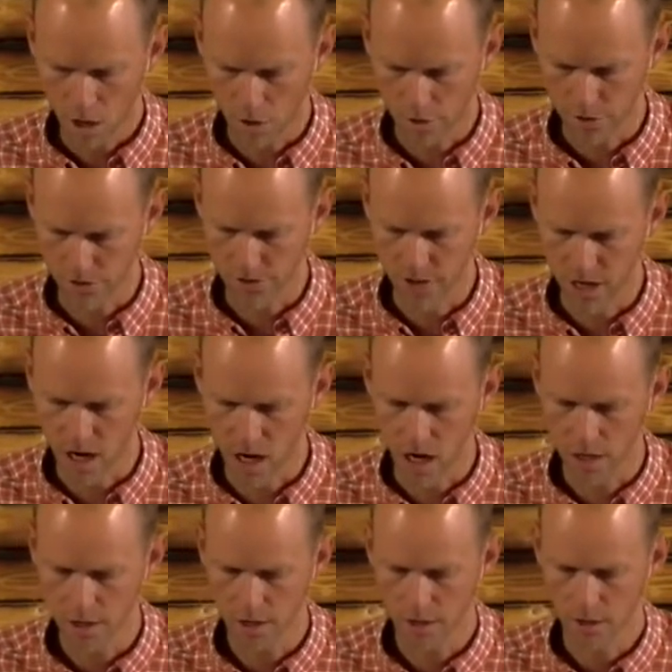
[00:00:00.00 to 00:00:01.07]
Ours is
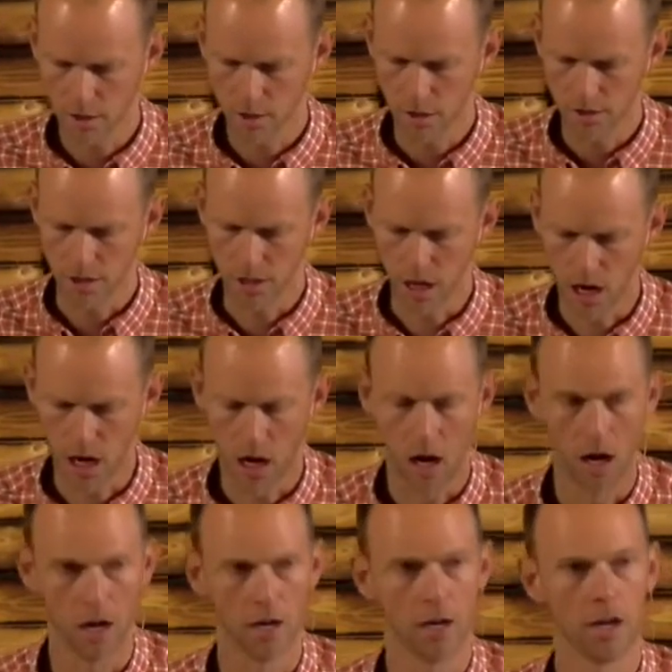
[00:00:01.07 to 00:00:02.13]
not the
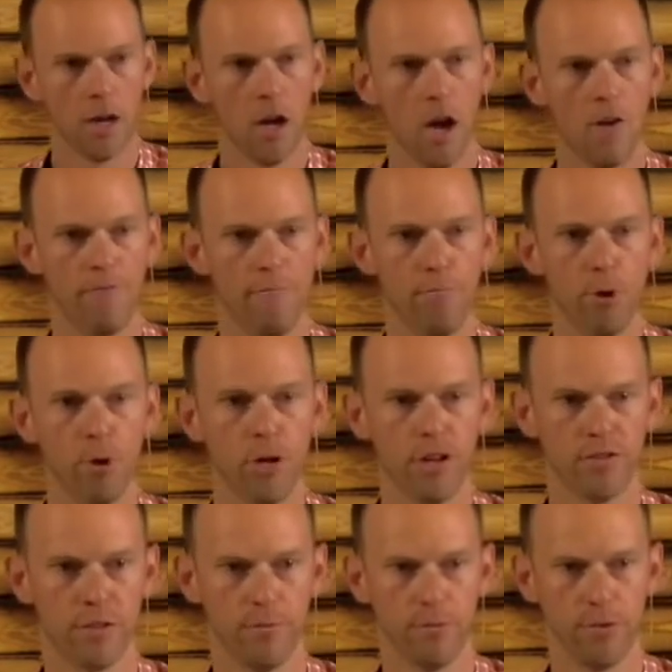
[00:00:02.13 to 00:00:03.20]
God of
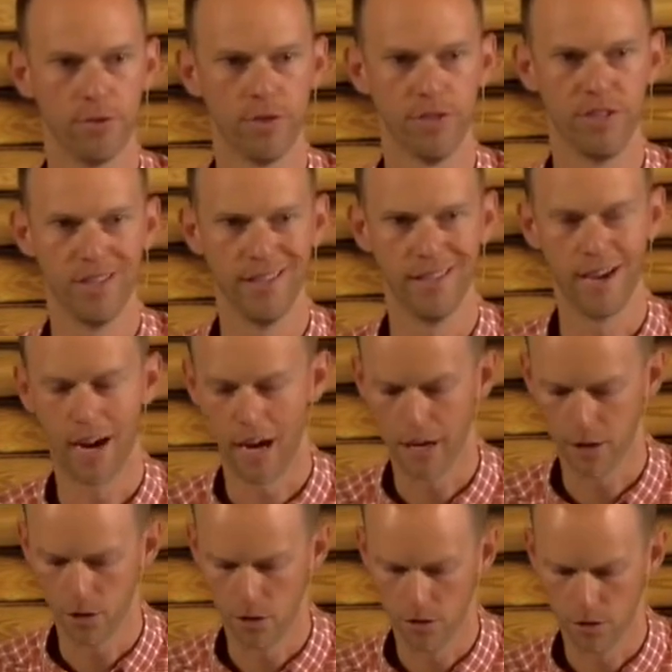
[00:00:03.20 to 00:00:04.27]
Buddhism's
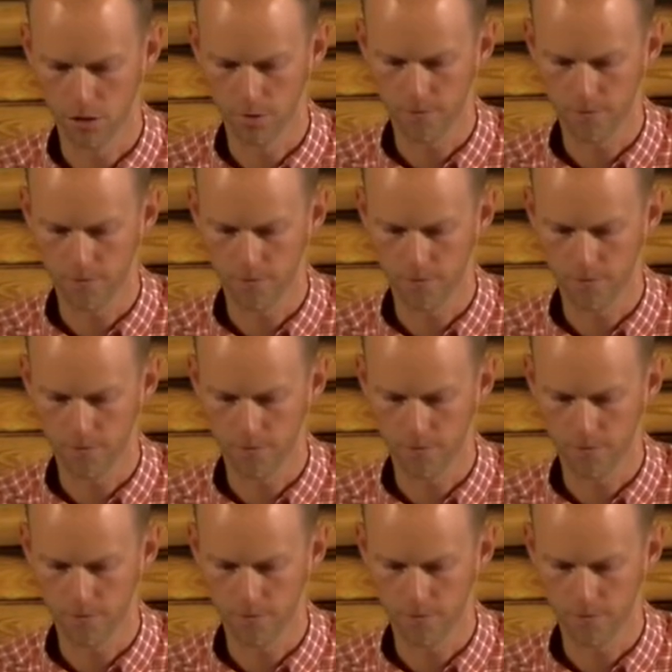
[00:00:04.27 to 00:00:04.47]
denial.